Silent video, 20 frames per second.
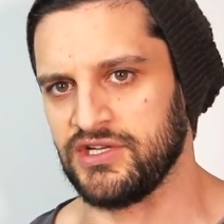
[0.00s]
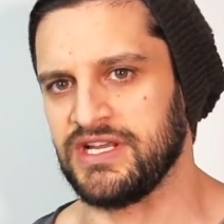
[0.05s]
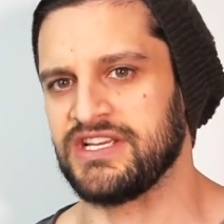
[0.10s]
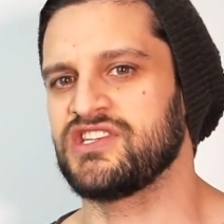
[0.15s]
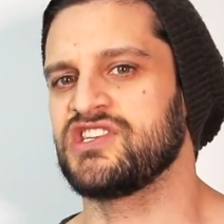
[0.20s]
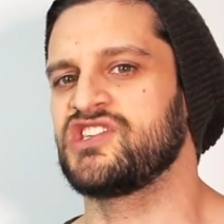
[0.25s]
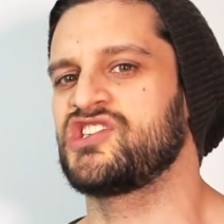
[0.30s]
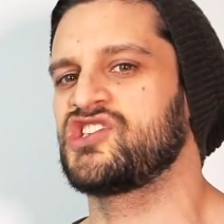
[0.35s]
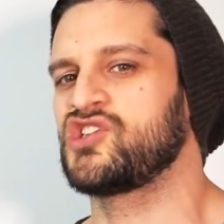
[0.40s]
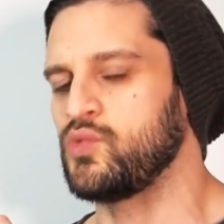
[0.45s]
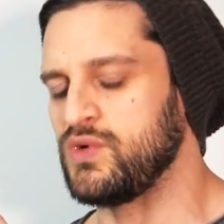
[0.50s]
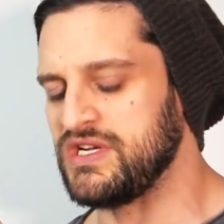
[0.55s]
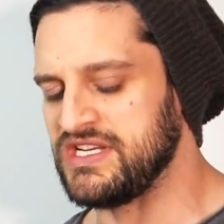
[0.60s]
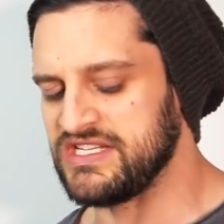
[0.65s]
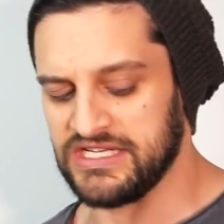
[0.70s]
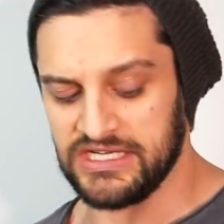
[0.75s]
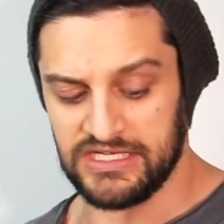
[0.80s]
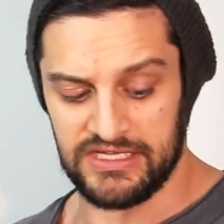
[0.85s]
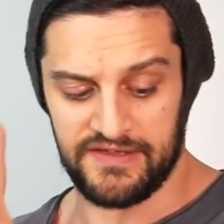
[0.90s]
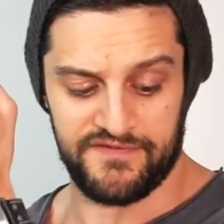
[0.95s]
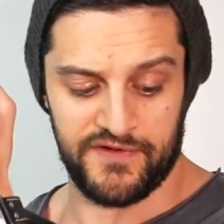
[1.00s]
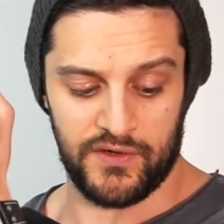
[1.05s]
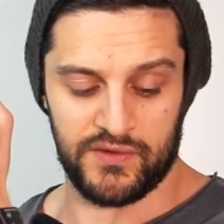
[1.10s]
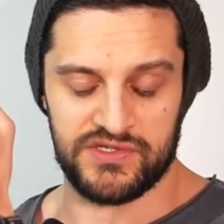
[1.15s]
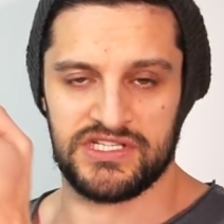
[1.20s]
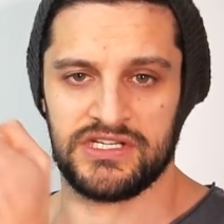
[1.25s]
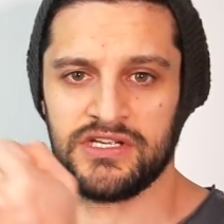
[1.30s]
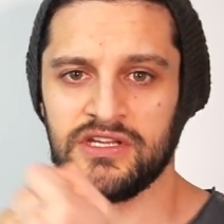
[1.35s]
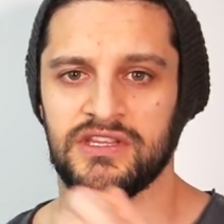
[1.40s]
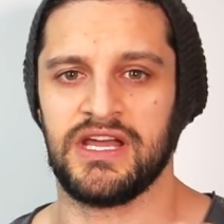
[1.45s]
That's just squeezing and that
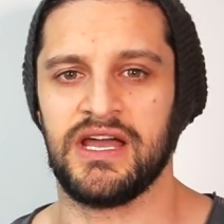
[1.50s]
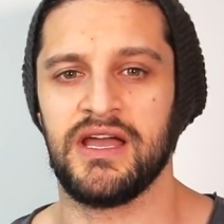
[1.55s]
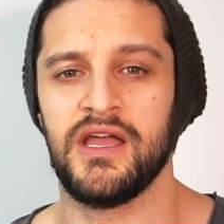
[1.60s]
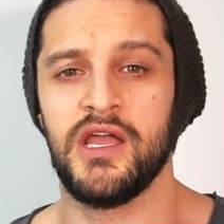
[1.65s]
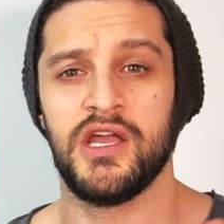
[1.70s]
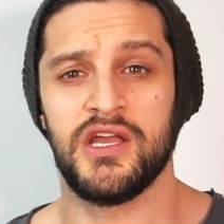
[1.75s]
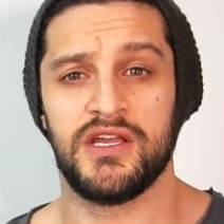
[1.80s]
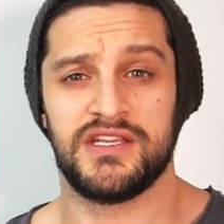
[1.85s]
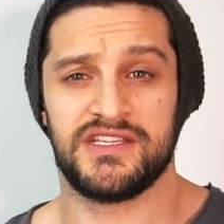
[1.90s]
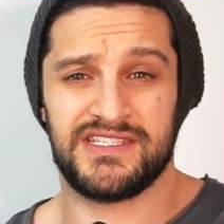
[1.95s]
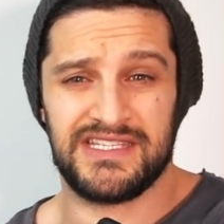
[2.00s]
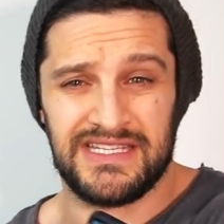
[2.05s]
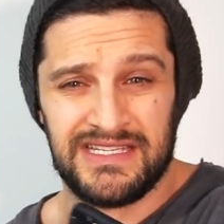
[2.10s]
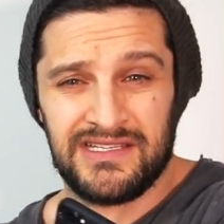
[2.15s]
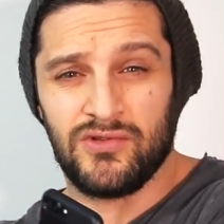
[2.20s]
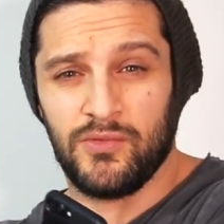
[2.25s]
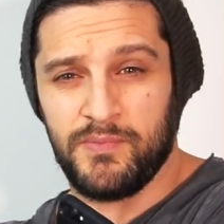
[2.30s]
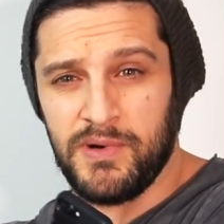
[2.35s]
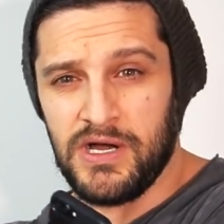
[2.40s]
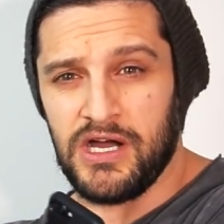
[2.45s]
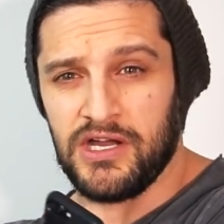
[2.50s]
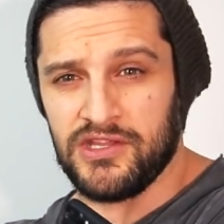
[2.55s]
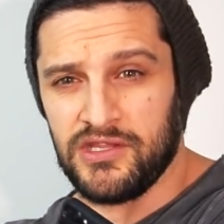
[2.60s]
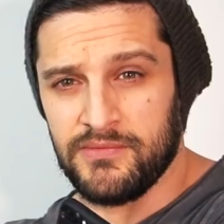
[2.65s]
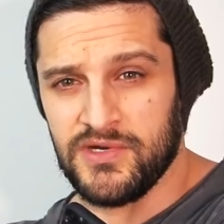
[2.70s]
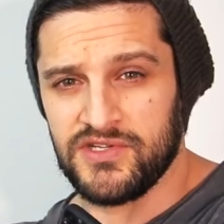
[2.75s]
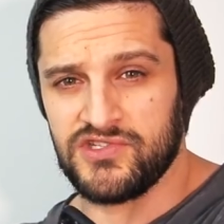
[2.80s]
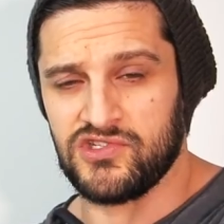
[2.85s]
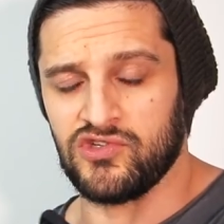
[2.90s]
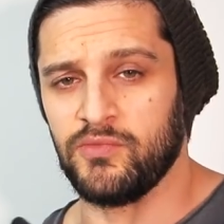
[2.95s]
focusing on that single part of the
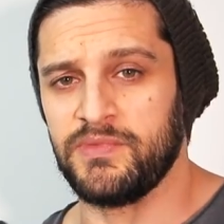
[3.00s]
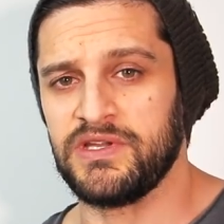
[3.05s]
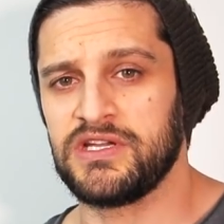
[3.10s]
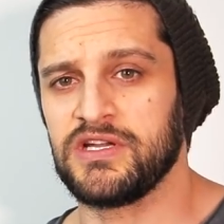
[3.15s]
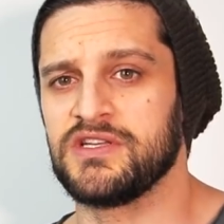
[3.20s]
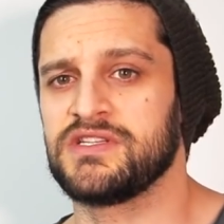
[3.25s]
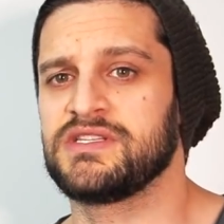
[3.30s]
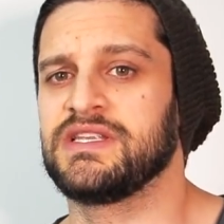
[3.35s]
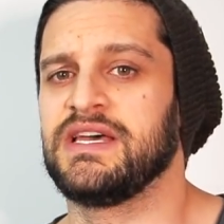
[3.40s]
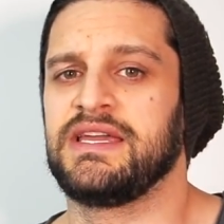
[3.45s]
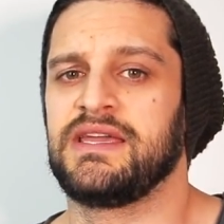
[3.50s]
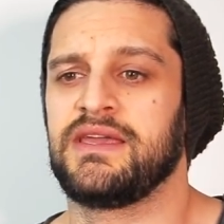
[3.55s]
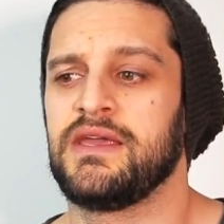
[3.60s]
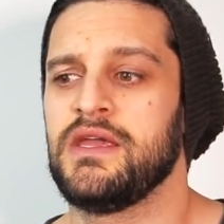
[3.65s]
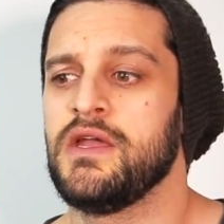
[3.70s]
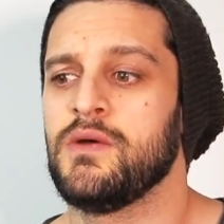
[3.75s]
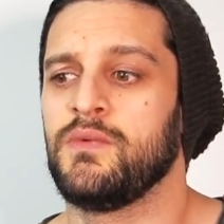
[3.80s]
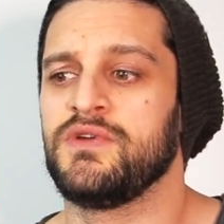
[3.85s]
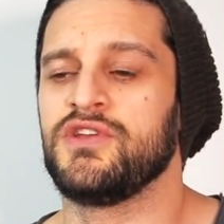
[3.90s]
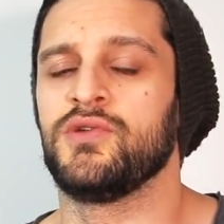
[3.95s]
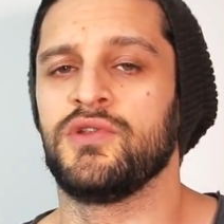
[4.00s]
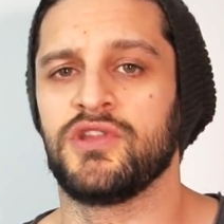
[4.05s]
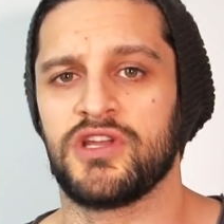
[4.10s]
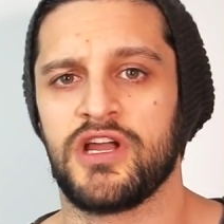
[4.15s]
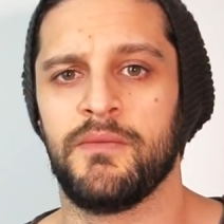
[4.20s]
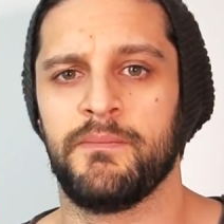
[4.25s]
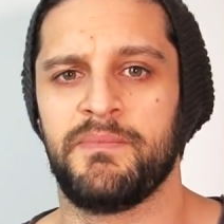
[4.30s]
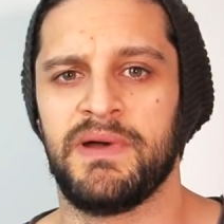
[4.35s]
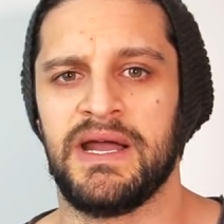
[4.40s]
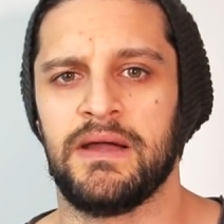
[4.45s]
muscle because like when you're doing the
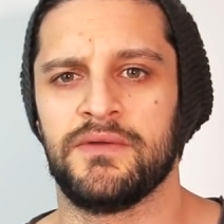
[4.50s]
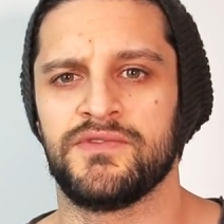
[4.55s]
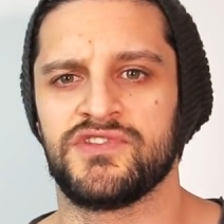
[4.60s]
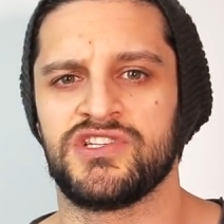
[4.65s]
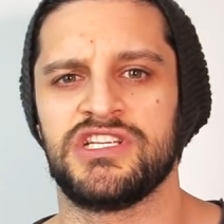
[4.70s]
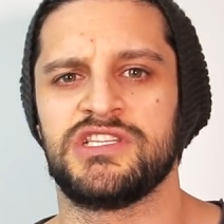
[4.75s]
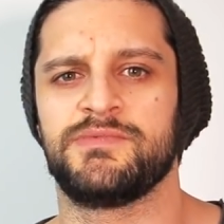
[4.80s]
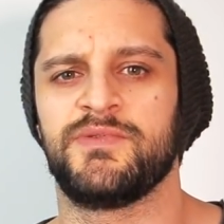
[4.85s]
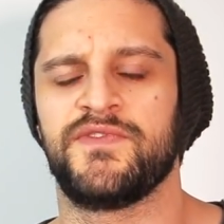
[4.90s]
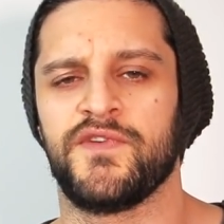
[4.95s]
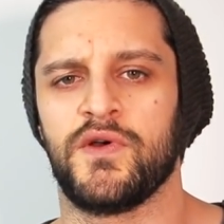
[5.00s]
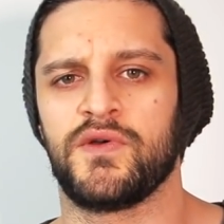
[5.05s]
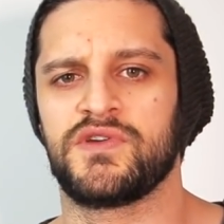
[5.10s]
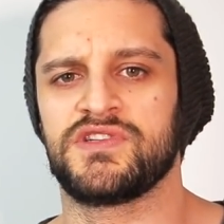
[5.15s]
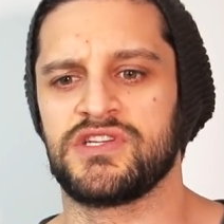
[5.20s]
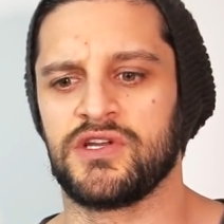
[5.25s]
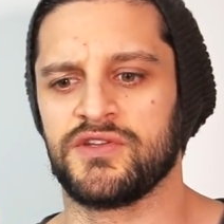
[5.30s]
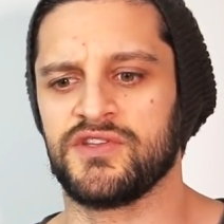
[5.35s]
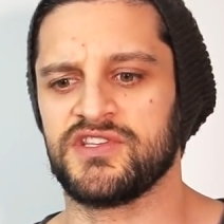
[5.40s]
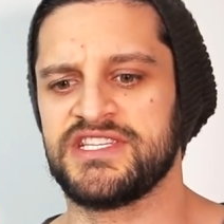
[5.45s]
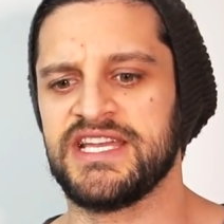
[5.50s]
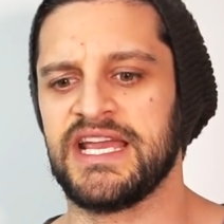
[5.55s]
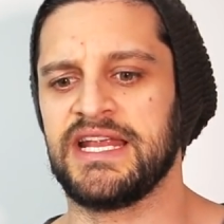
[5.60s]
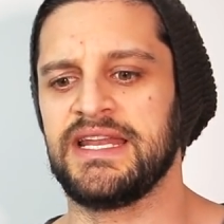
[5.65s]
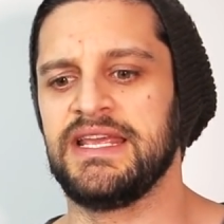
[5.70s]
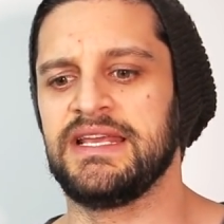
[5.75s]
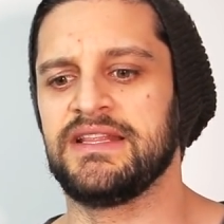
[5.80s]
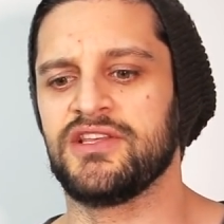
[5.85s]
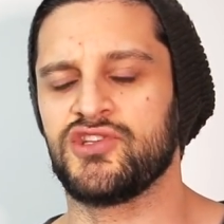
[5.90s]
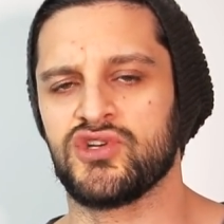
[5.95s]
compounds you need to be focusing on the
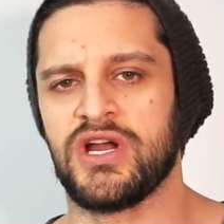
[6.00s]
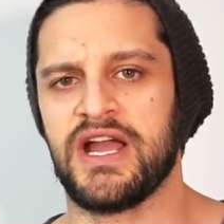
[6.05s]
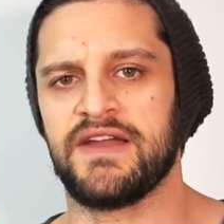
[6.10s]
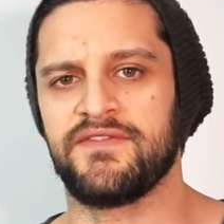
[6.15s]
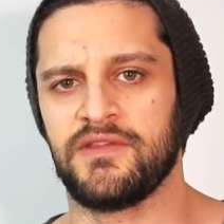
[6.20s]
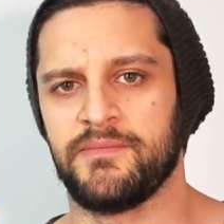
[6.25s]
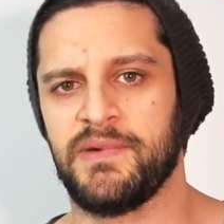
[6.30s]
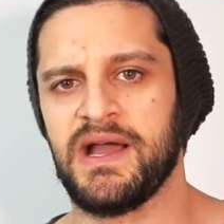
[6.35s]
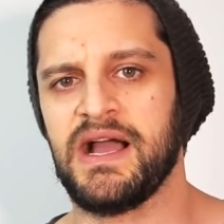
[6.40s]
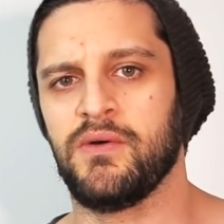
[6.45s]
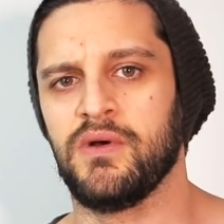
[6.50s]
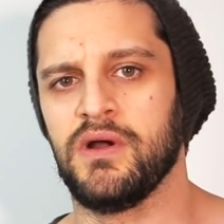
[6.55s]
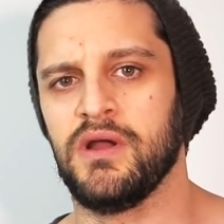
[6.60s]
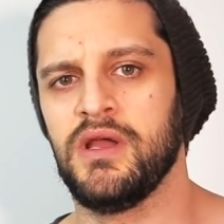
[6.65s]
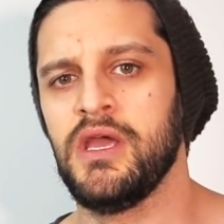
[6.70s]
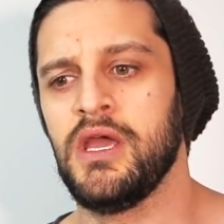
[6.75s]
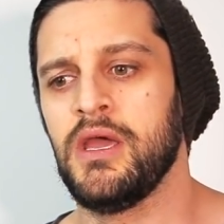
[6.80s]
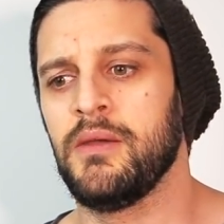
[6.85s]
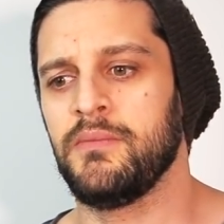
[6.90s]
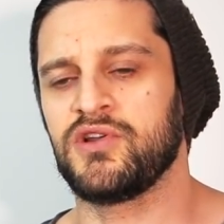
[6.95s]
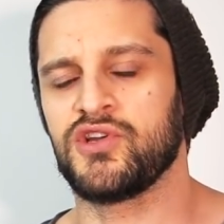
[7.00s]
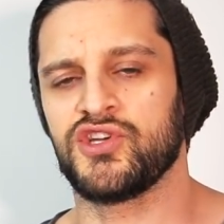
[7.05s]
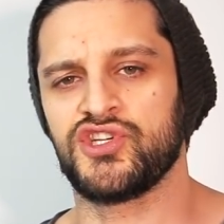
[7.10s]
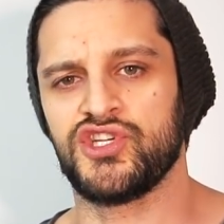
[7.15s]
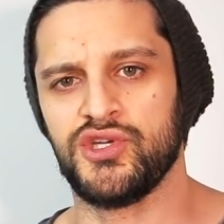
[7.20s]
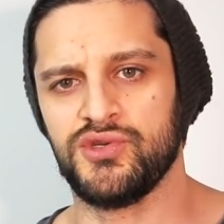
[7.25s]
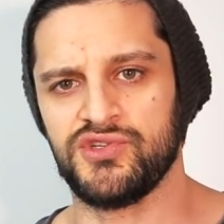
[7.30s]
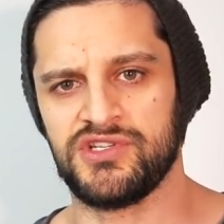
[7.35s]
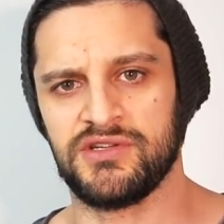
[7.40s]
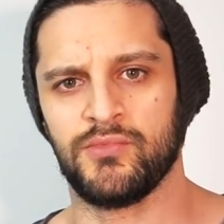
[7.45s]
technique the drive and the power because
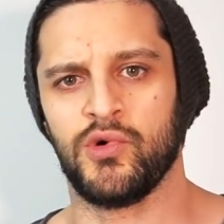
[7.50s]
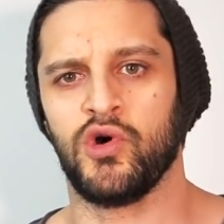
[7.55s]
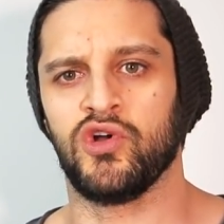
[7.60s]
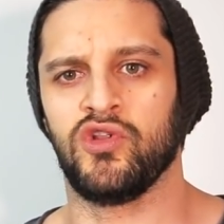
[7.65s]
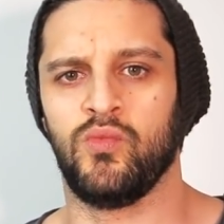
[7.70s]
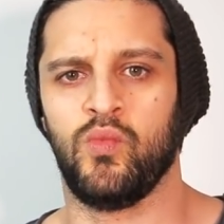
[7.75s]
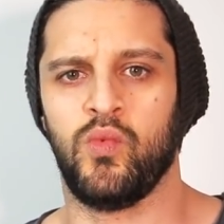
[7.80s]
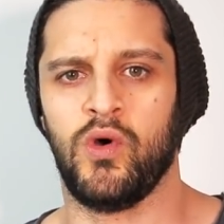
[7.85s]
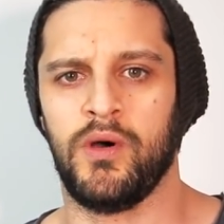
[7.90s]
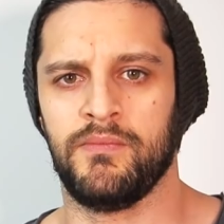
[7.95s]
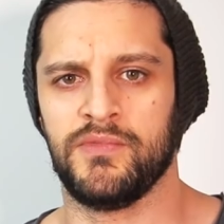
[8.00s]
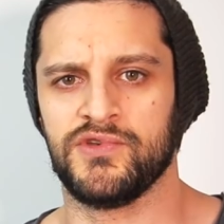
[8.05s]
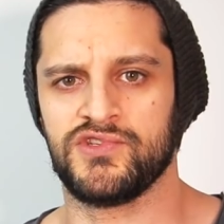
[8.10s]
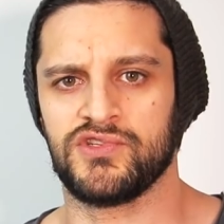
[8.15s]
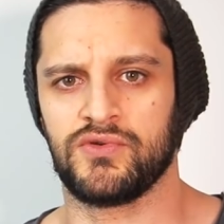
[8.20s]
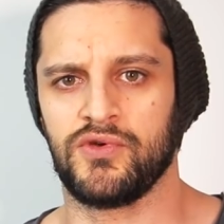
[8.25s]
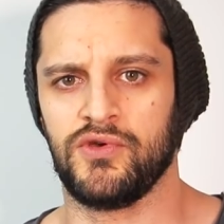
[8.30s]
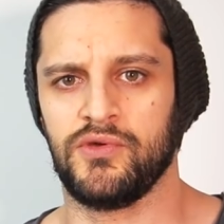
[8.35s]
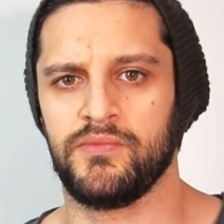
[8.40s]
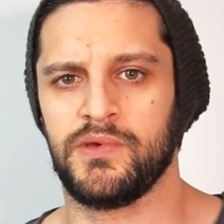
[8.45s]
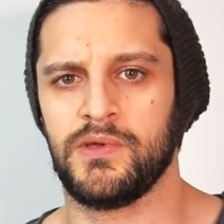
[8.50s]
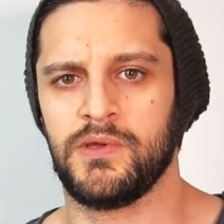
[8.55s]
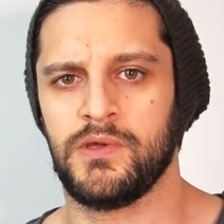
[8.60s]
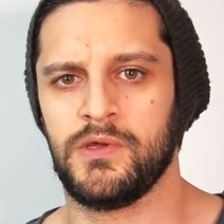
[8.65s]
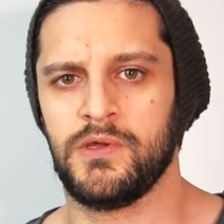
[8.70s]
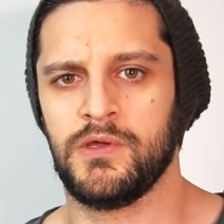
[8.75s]
you're using more than one muscle group